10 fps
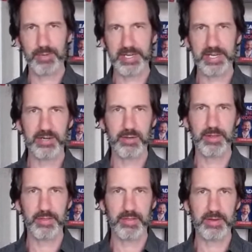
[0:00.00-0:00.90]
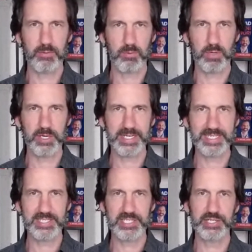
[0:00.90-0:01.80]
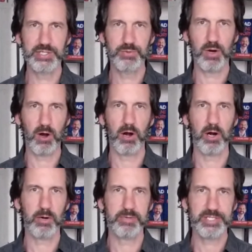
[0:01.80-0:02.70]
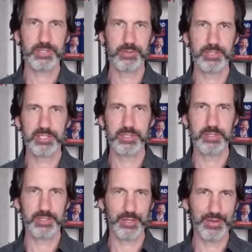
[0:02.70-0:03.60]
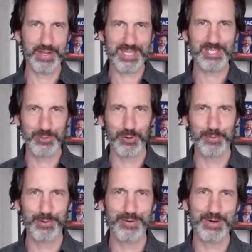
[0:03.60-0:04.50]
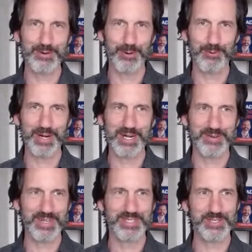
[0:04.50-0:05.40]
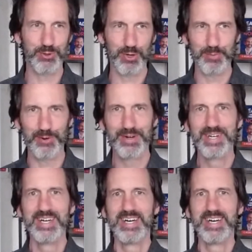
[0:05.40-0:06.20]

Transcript: We hear that we're going to continue our return to the next normal or whatever it is, normal,